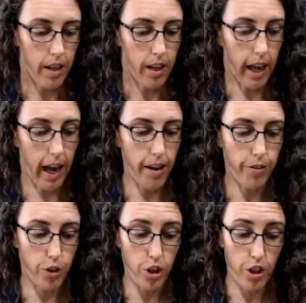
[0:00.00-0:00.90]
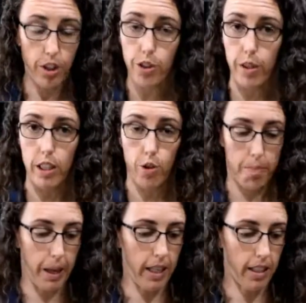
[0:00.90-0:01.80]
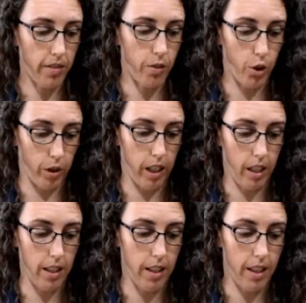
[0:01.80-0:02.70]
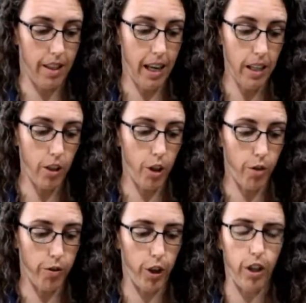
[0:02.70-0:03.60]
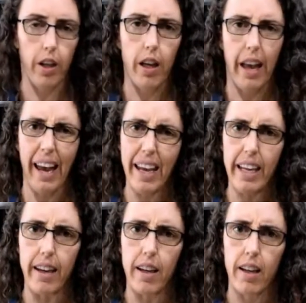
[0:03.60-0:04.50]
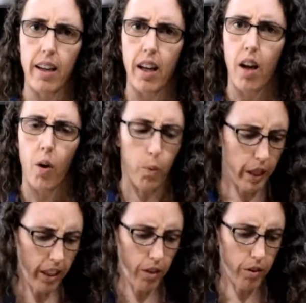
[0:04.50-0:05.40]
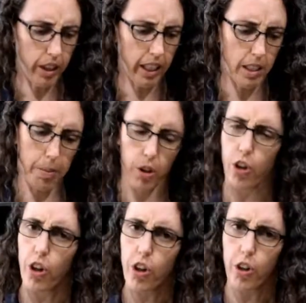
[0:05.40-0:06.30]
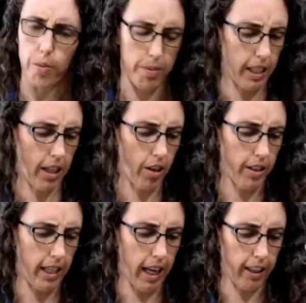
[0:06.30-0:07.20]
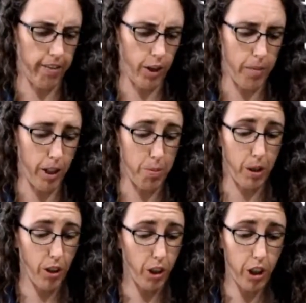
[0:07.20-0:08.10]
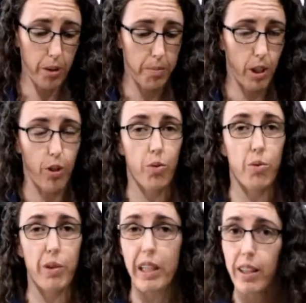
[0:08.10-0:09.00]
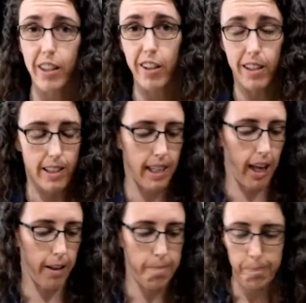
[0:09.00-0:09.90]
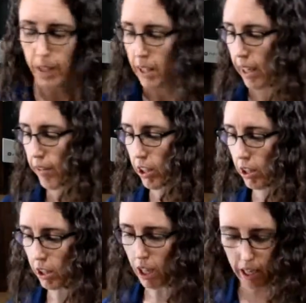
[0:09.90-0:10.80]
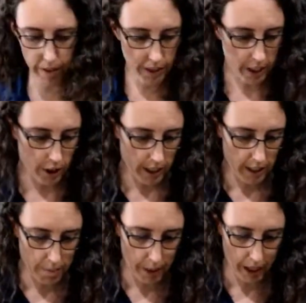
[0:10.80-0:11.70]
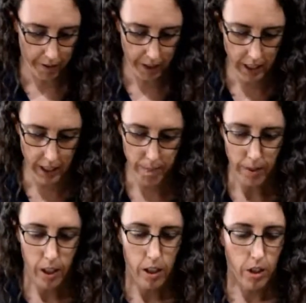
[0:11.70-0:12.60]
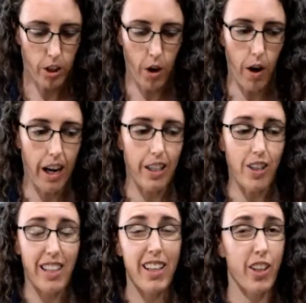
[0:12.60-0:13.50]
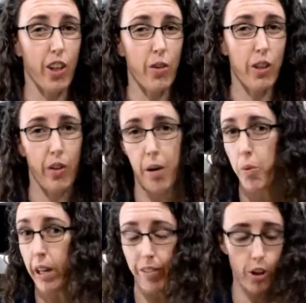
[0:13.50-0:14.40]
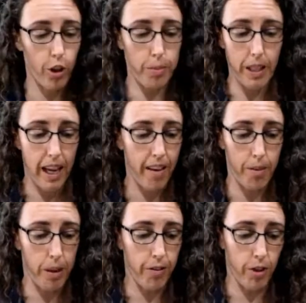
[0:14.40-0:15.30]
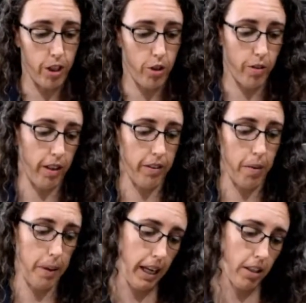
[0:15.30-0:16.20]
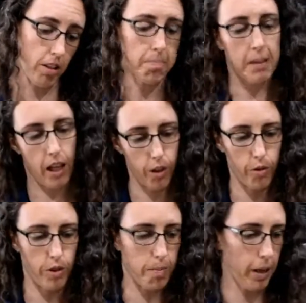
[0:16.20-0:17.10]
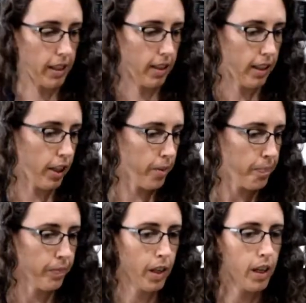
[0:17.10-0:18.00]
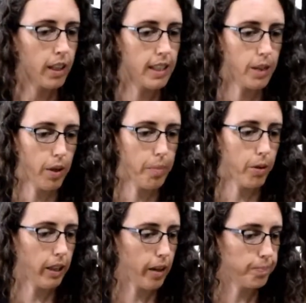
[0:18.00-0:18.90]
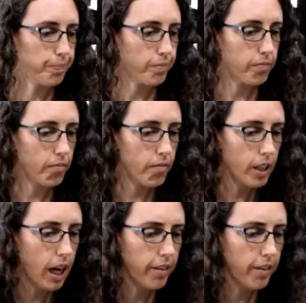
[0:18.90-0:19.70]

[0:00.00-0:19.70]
After you get your base of greens, then go for, hey, we don't think to put herbs in our salad very much, but herbs are really good in a salad. They have a lot of digestive benefits. So I just kind of go and grab whatever herbs I have in my fridge. So if I've got basil, I'll throw some basil in here. Let's see what I pulled out. I've